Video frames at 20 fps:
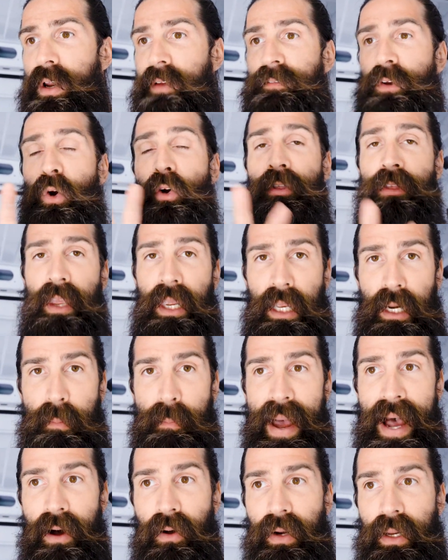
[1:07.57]
If you're thinking
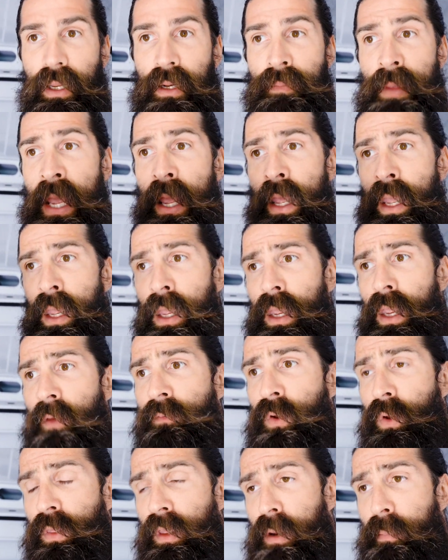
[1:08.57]
about it,
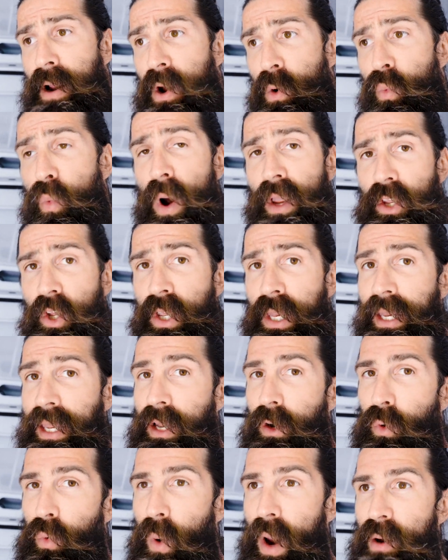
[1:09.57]
if you're thinking about what you can
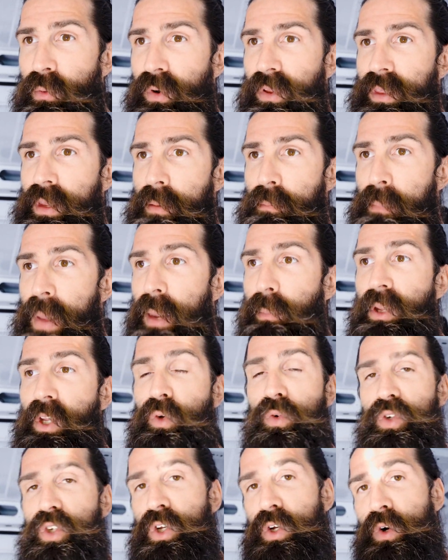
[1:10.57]
get away with it, maybe you
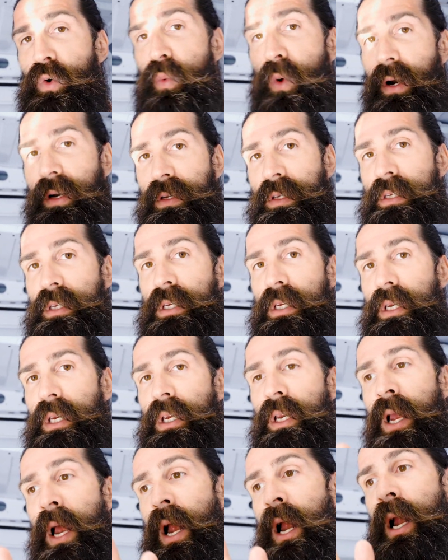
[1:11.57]
do want
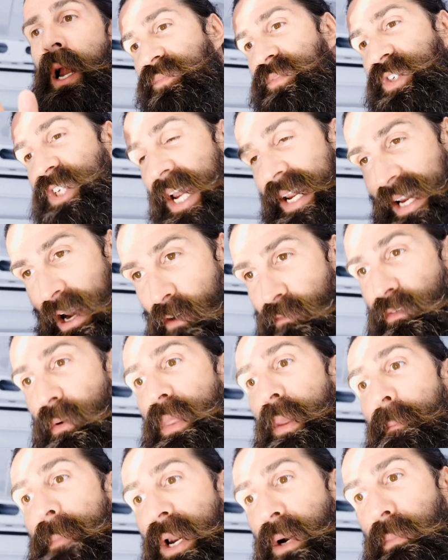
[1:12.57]
to check out from
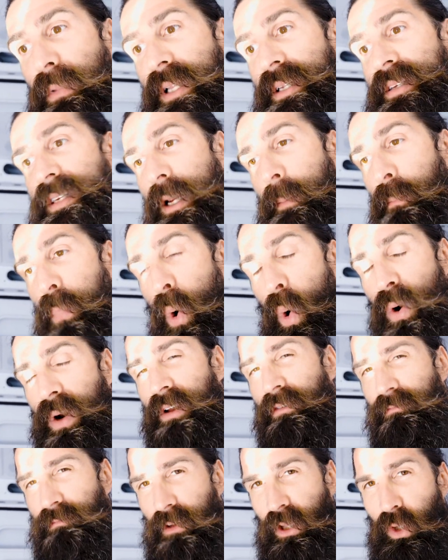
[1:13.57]
the minimalistic point
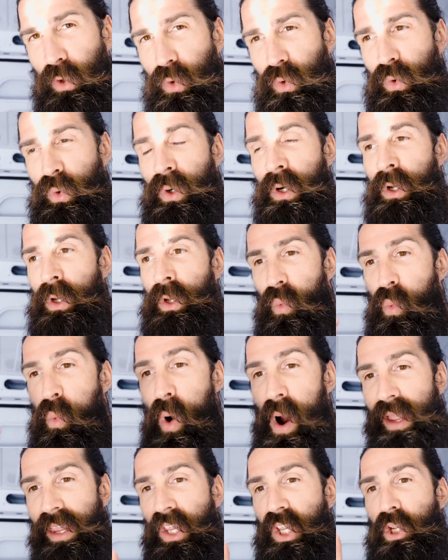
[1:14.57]
of view
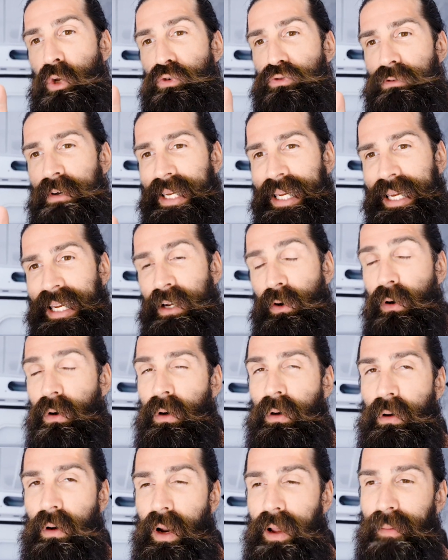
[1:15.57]
what you need,
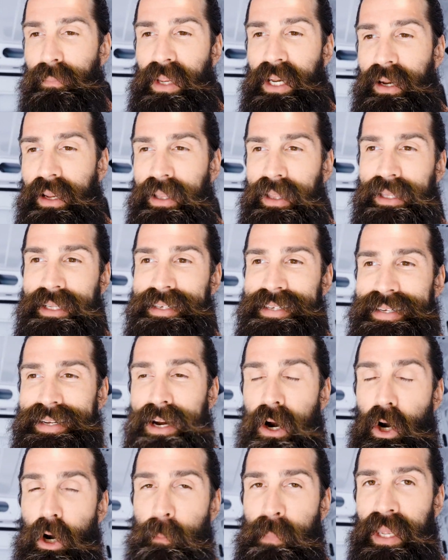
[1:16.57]
or I mean, at least in
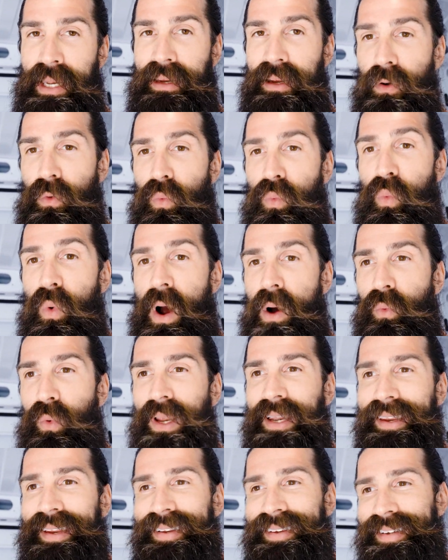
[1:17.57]
our opinion, what
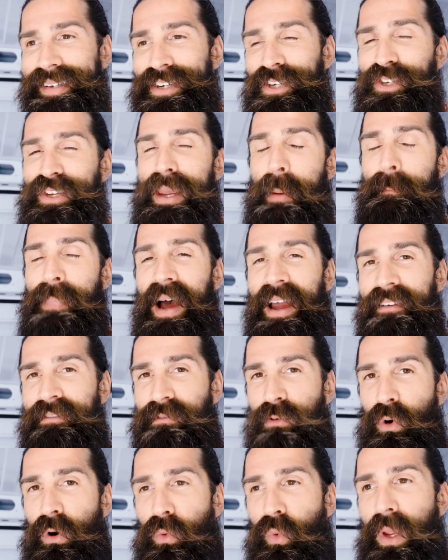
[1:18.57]
we need to just get by
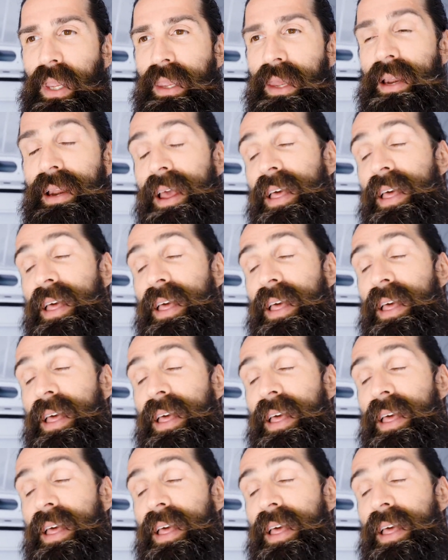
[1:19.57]
for a weekend.